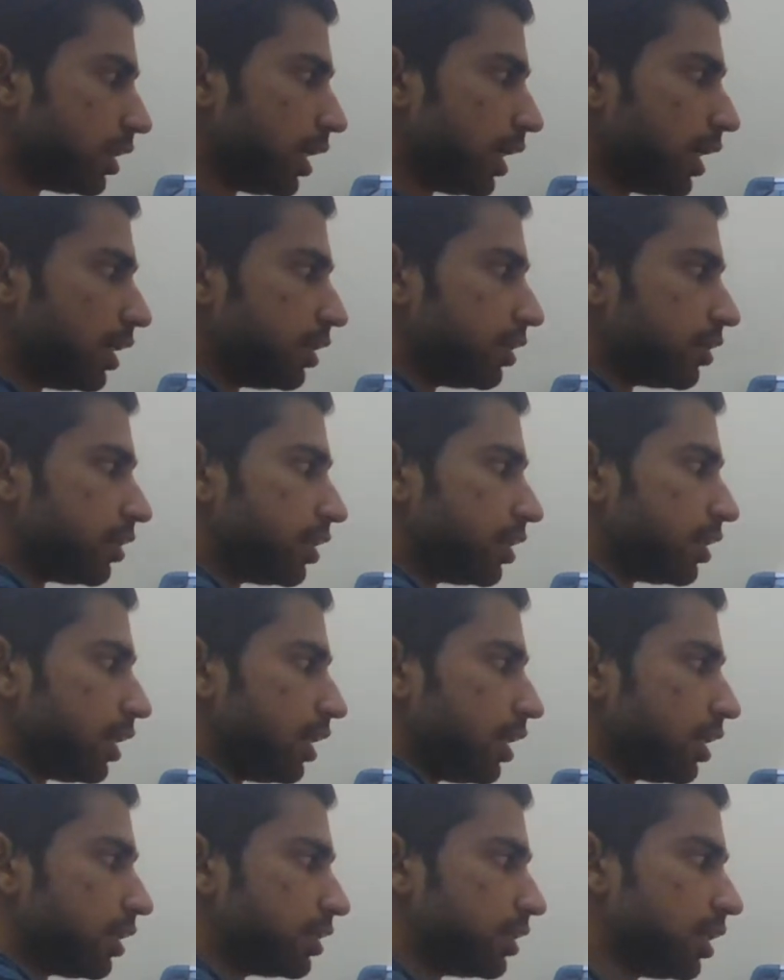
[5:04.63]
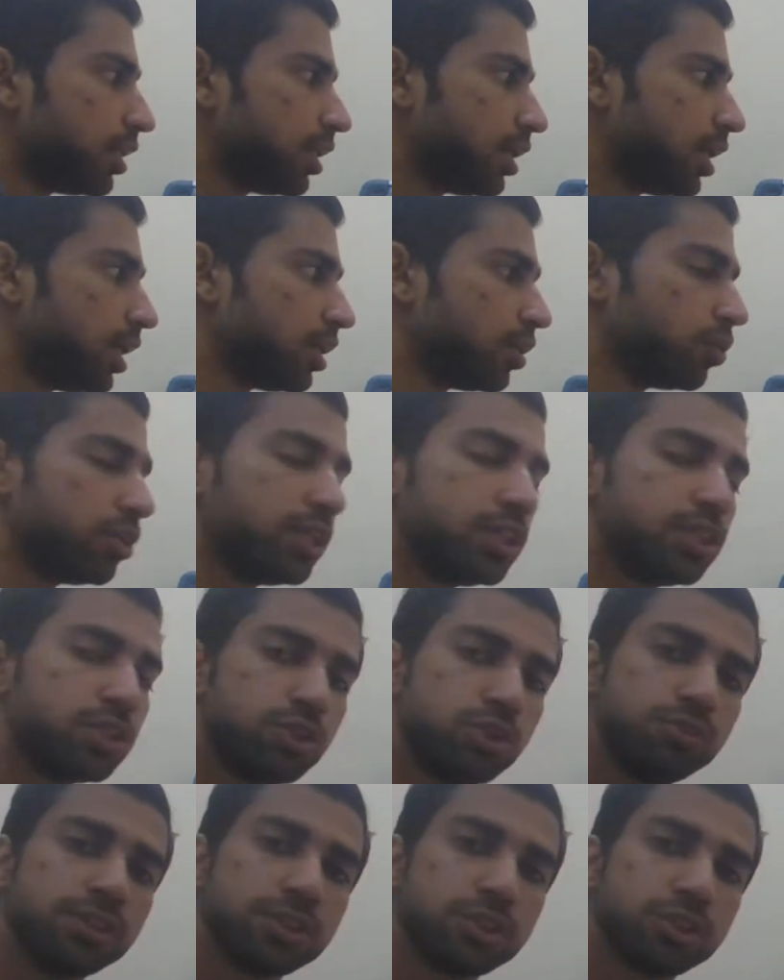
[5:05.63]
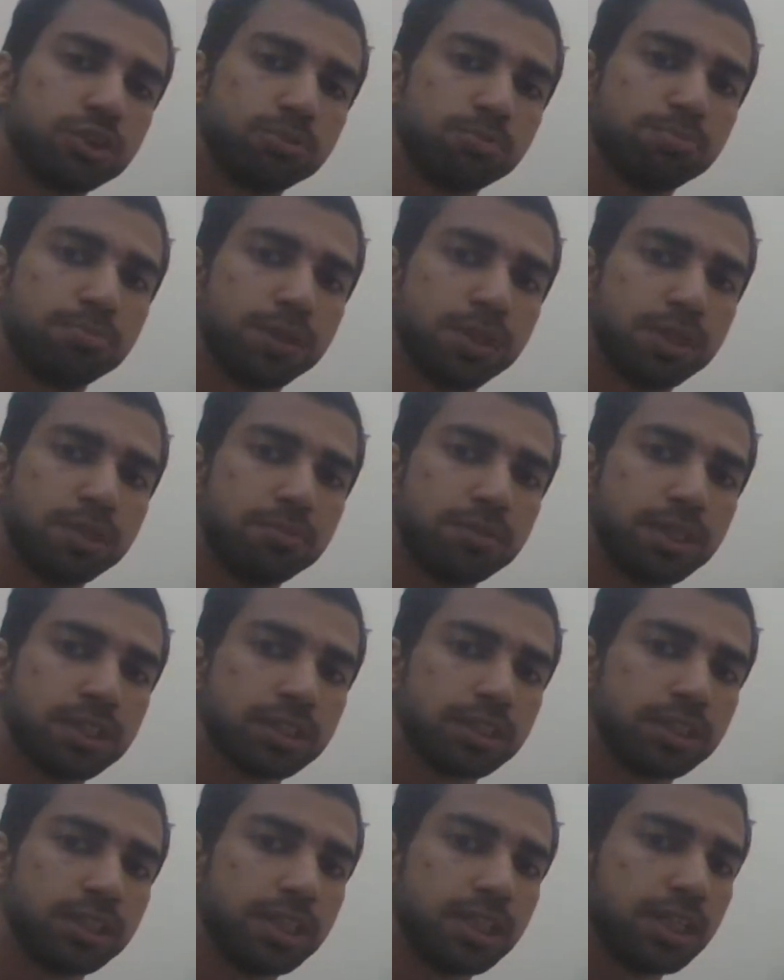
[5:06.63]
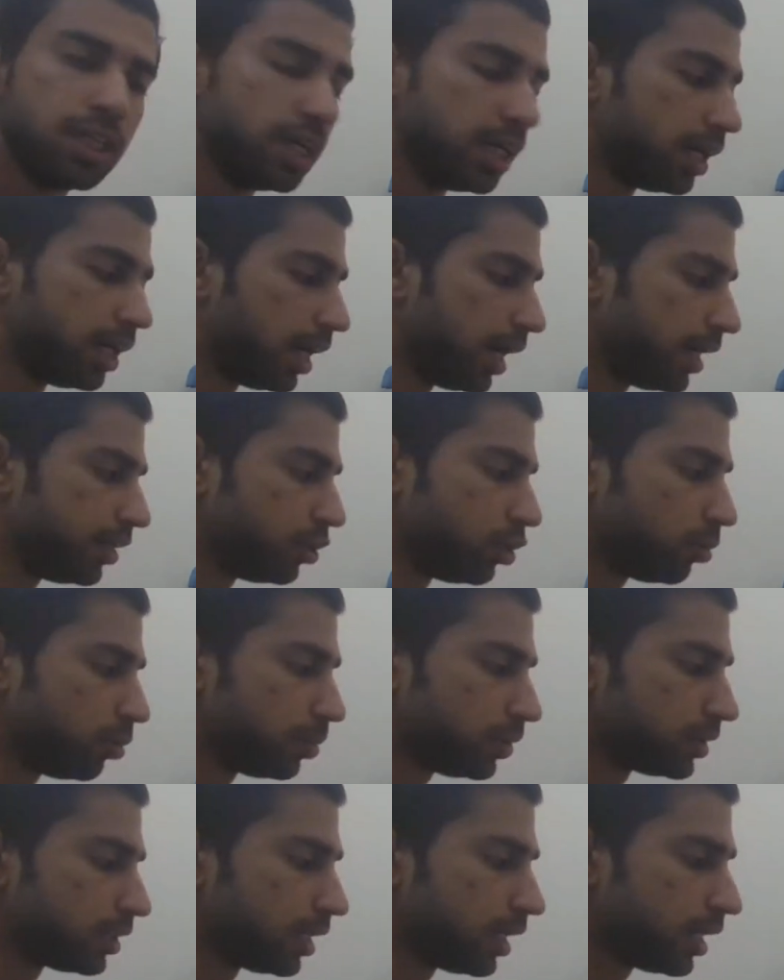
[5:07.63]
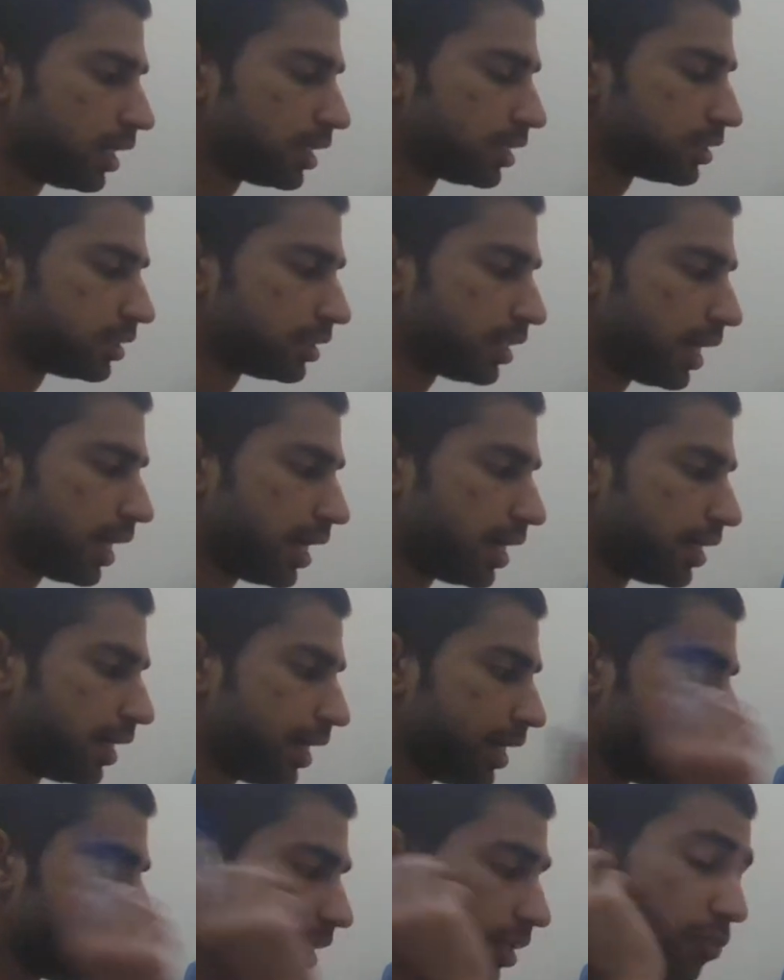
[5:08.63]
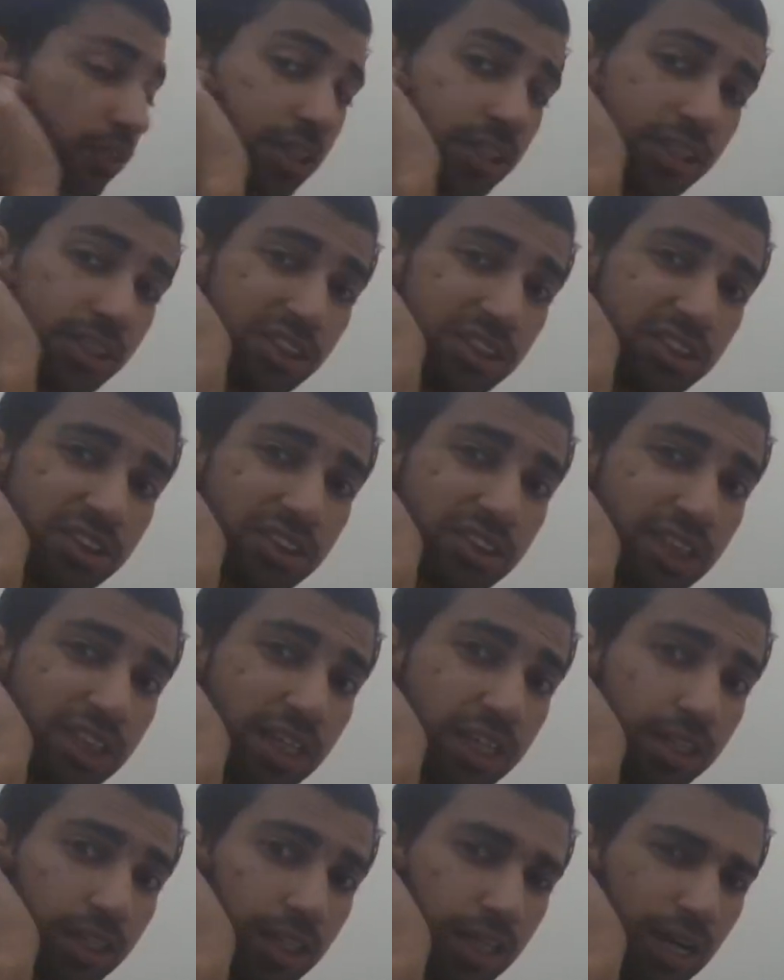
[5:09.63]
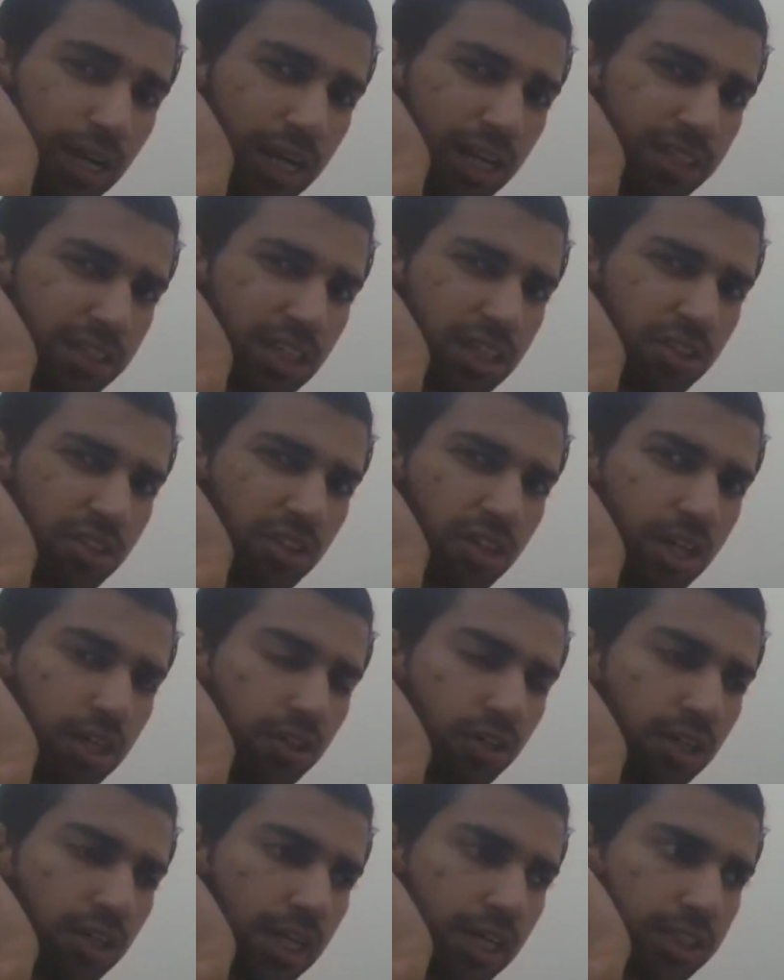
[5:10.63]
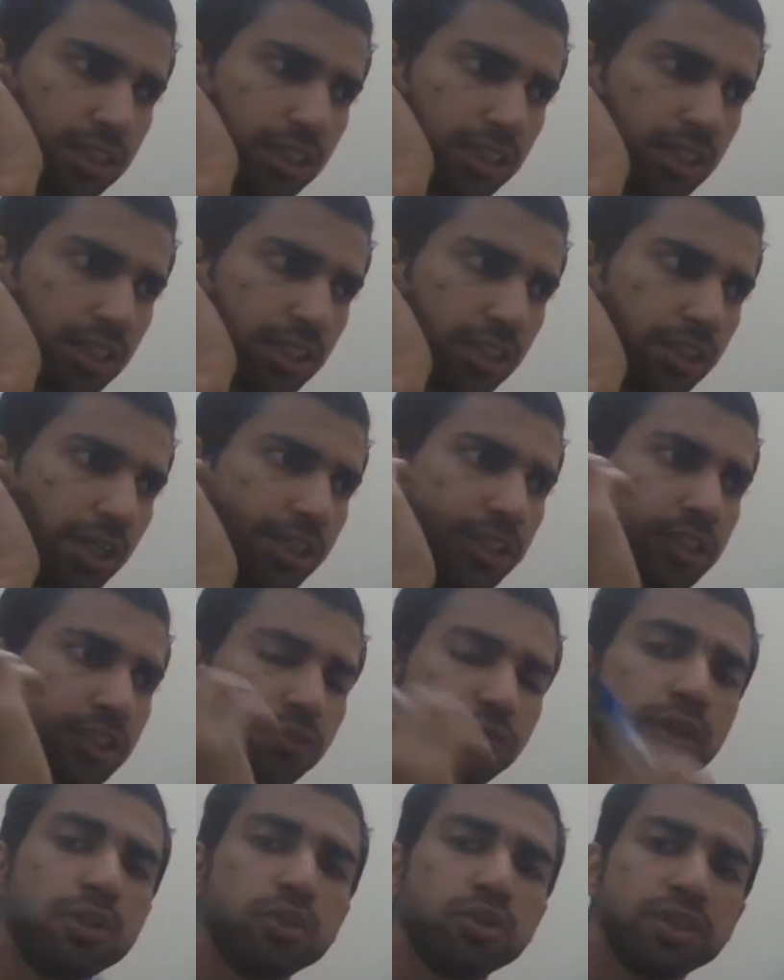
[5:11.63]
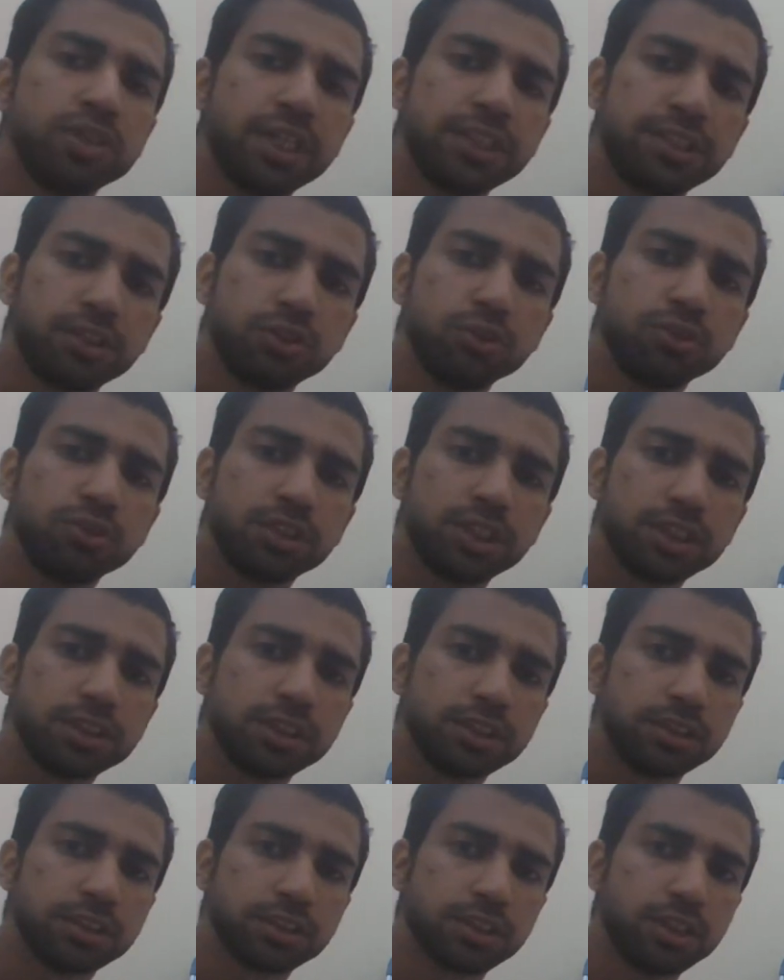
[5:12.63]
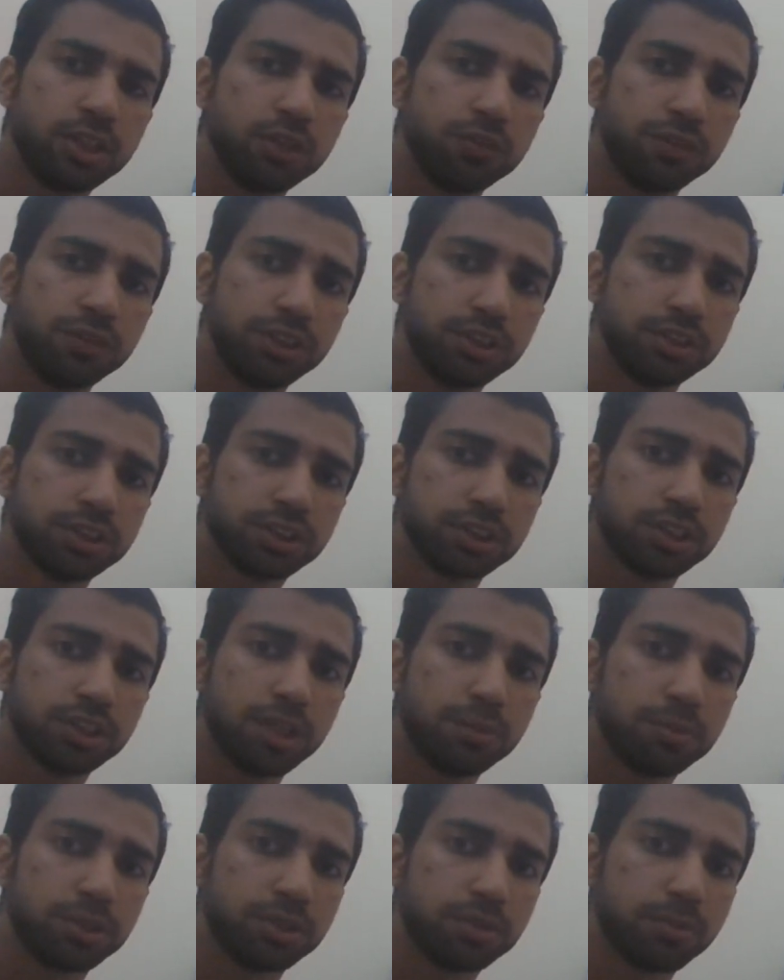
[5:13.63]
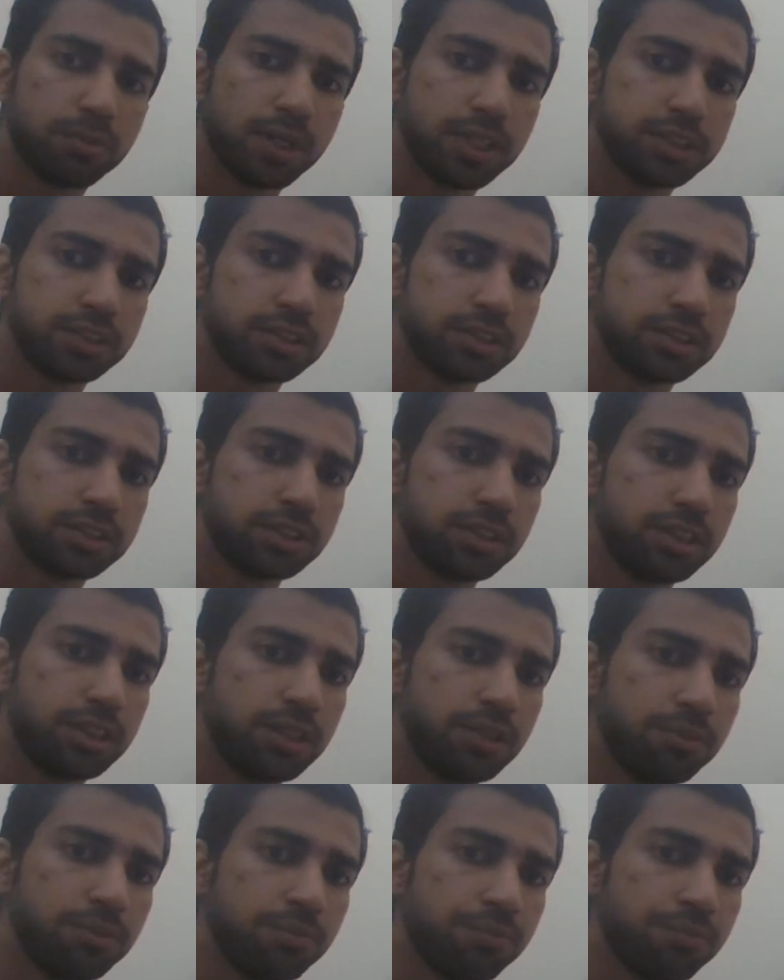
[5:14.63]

and Trent Alexander-Arnold. These two were superb yesterday. Andy Robertson has had 81 touches, and Alexander-Arnold has, I think, 91 to 92 touches, which just epitomizes the